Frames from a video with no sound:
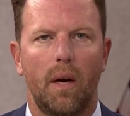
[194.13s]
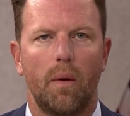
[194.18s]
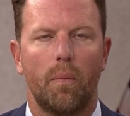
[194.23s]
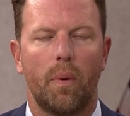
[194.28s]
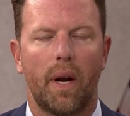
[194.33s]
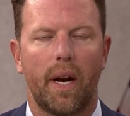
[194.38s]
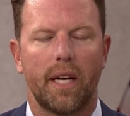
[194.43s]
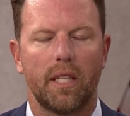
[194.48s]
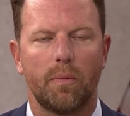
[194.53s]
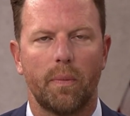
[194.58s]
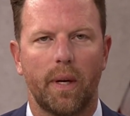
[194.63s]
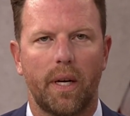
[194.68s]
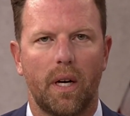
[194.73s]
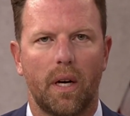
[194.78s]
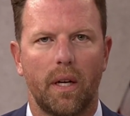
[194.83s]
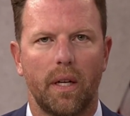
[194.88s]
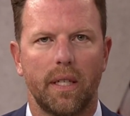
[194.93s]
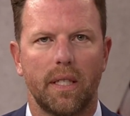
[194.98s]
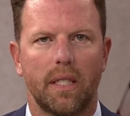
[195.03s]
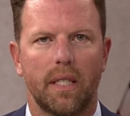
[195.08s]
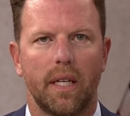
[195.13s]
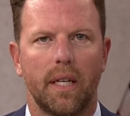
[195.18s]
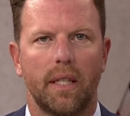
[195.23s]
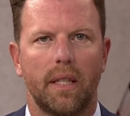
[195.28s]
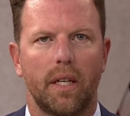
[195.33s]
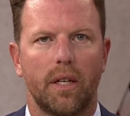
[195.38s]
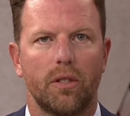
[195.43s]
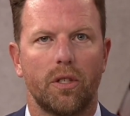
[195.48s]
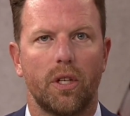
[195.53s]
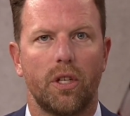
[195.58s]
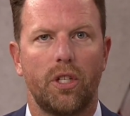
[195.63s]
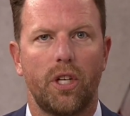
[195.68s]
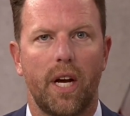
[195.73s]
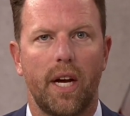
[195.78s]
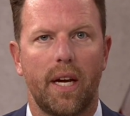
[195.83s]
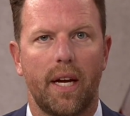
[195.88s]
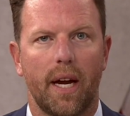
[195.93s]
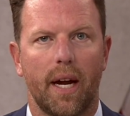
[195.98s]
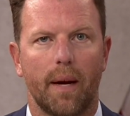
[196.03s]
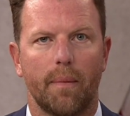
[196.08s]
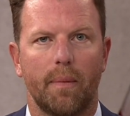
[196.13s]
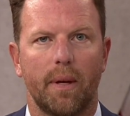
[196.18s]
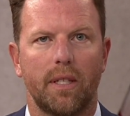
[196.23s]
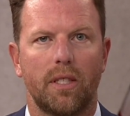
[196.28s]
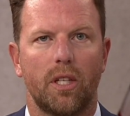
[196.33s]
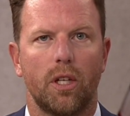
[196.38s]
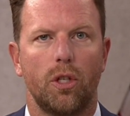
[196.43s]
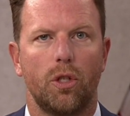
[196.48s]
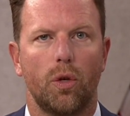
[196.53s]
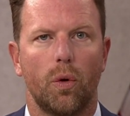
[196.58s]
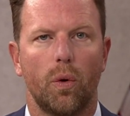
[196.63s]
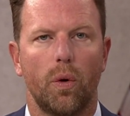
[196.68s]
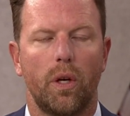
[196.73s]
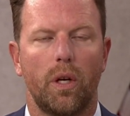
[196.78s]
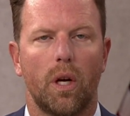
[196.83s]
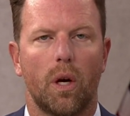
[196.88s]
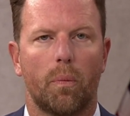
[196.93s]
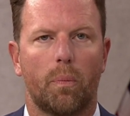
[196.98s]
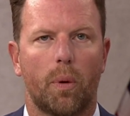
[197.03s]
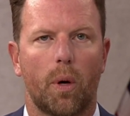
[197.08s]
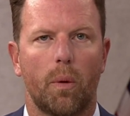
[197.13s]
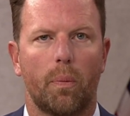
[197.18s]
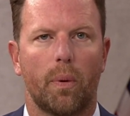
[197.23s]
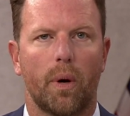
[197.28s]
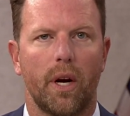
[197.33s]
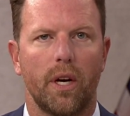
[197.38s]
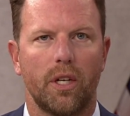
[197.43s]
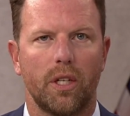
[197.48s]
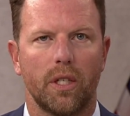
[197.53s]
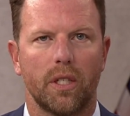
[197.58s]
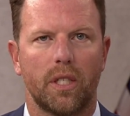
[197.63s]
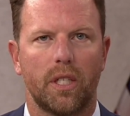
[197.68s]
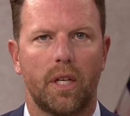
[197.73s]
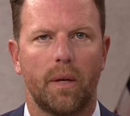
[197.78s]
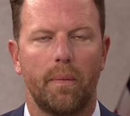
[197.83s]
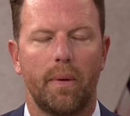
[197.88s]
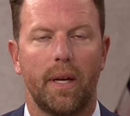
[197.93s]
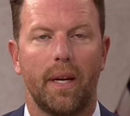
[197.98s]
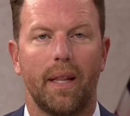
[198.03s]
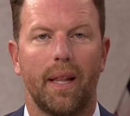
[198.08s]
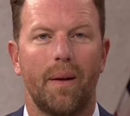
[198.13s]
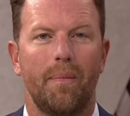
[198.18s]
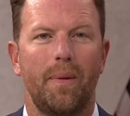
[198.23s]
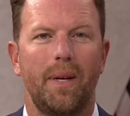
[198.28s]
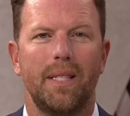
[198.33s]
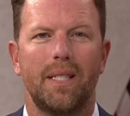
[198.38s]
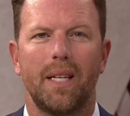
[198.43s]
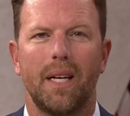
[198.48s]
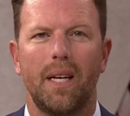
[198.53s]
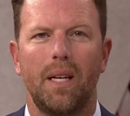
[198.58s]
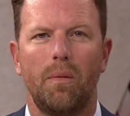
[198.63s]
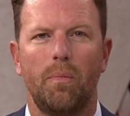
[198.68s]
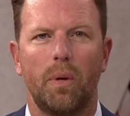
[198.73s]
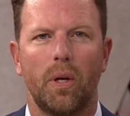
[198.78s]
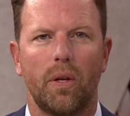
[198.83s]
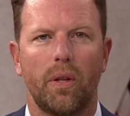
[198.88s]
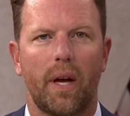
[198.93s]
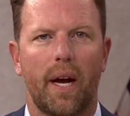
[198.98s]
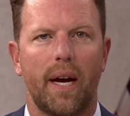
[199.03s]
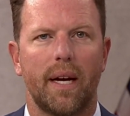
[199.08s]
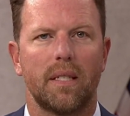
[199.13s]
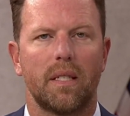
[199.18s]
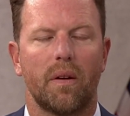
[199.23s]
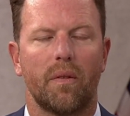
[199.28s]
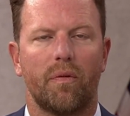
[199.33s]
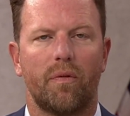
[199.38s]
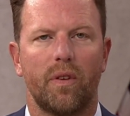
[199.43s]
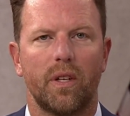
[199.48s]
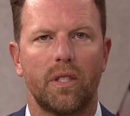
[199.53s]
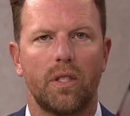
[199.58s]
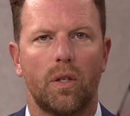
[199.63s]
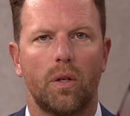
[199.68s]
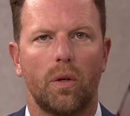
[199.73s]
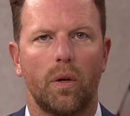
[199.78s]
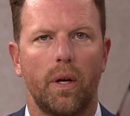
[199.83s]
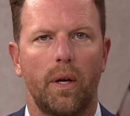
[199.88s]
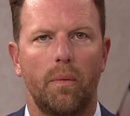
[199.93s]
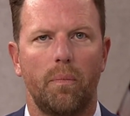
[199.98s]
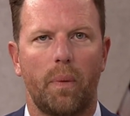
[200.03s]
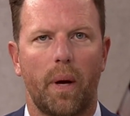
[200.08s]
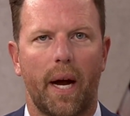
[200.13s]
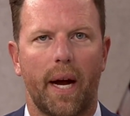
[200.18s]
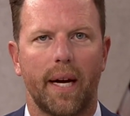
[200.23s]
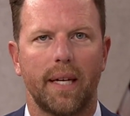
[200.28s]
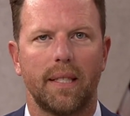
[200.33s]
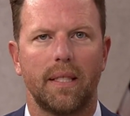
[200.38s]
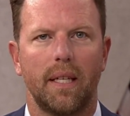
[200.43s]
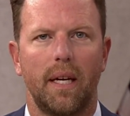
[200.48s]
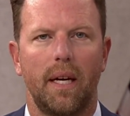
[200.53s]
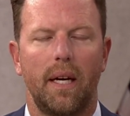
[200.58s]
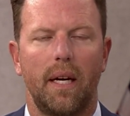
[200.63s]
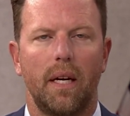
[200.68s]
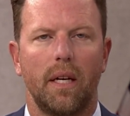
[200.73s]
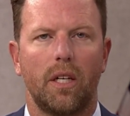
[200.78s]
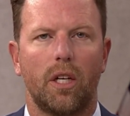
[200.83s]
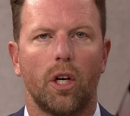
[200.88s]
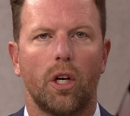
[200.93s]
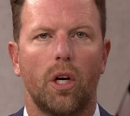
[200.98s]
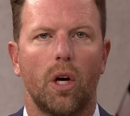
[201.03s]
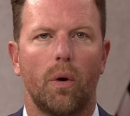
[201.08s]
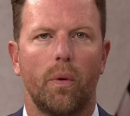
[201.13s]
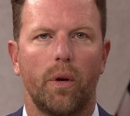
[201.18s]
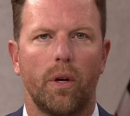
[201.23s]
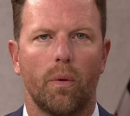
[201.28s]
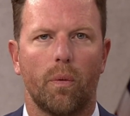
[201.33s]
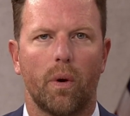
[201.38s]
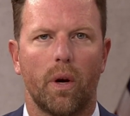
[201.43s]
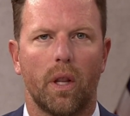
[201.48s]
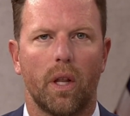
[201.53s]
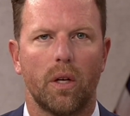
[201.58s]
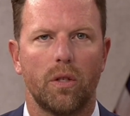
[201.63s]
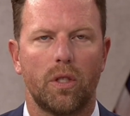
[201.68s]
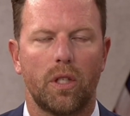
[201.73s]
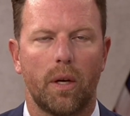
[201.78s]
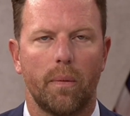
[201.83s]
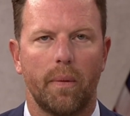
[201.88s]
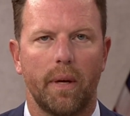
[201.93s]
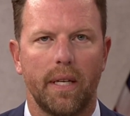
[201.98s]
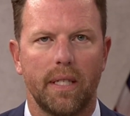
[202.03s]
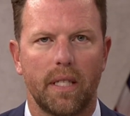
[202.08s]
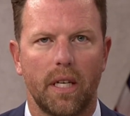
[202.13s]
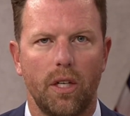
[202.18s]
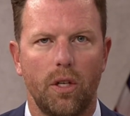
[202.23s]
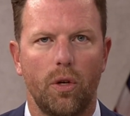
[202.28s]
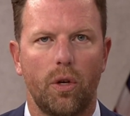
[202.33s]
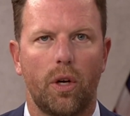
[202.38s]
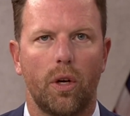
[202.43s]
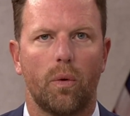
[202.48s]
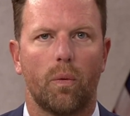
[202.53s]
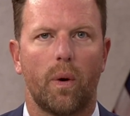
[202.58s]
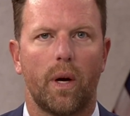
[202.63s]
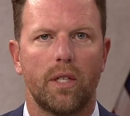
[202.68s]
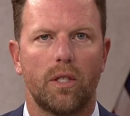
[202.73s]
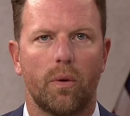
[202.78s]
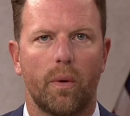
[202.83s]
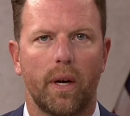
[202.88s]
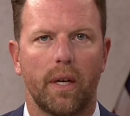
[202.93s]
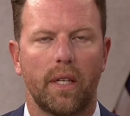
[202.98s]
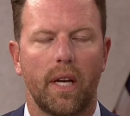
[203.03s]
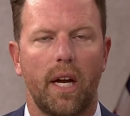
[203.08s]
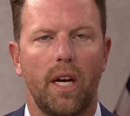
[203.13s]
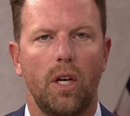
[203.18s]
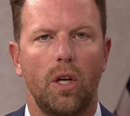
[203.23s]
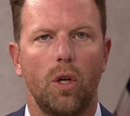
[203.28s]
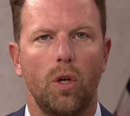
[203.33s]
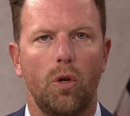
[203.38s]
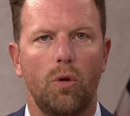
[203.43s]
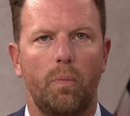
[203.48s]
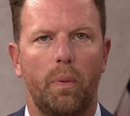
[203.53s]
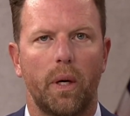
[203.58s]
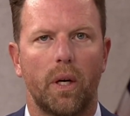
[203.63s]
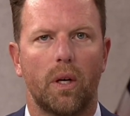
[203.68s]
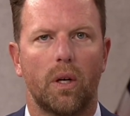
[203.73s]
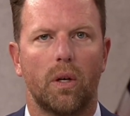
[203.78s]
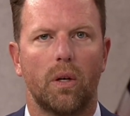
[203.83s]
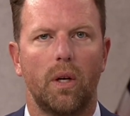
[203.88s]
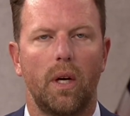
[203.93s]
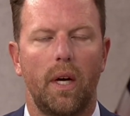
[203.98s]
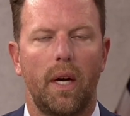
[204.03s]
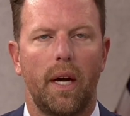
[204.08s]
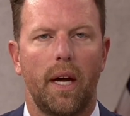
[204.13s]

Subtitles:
But as my colleague said, there's a JCAB, that's the Joint Appropriations Committee. That means any bill that has a fiscal impact could go into one of those committees and you could resurrect a new bill.